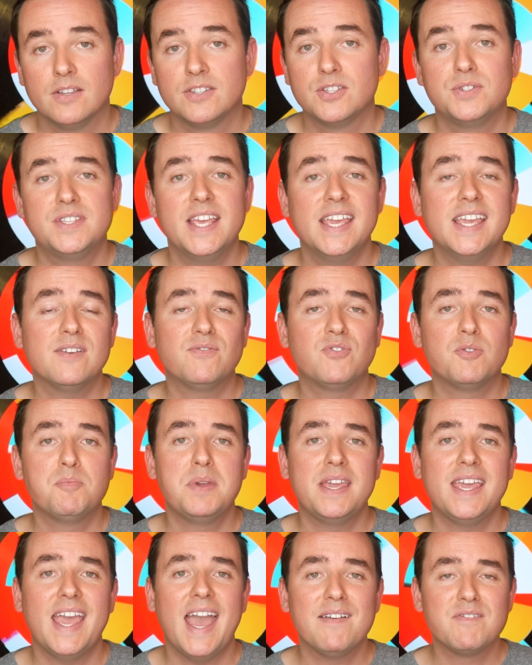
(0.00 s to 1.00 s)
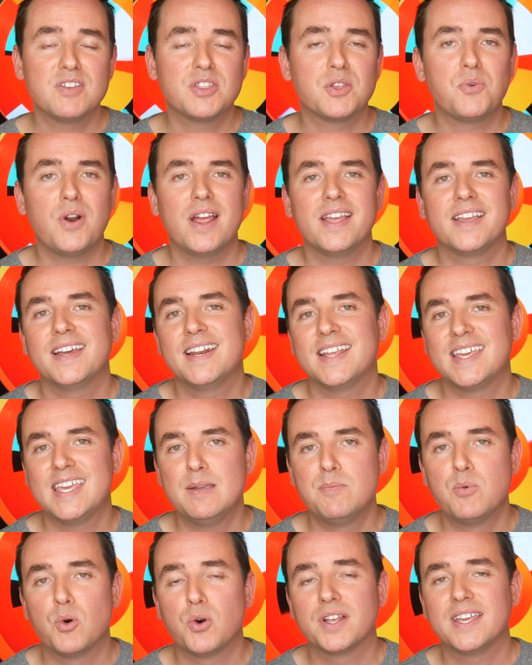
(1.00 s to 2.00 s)
So take it from me, having the right kind of
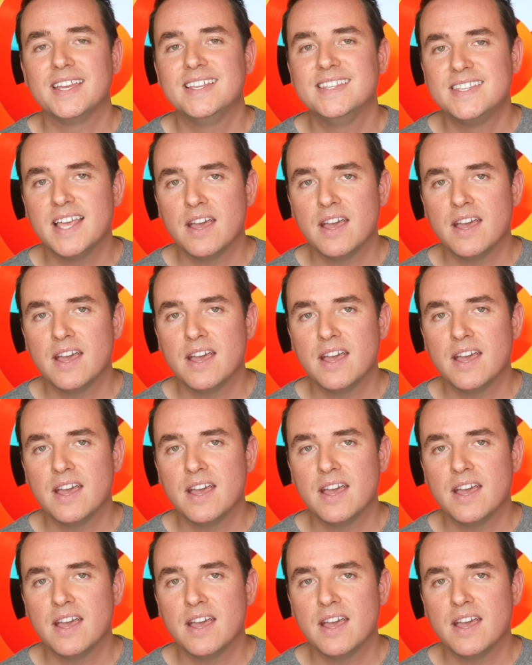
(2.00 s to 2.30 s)
keyboard can